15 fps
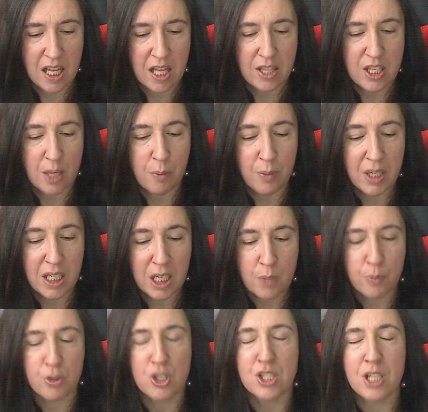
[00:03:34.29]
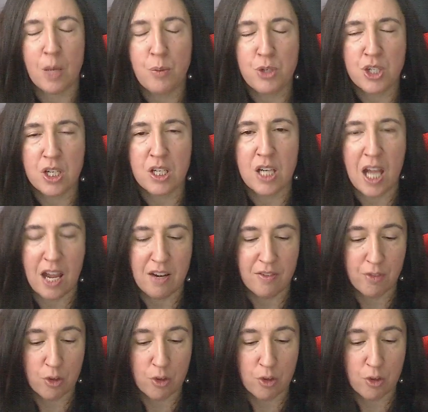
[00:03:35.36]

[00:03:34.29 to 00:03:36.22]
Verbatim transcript: the immediate perception and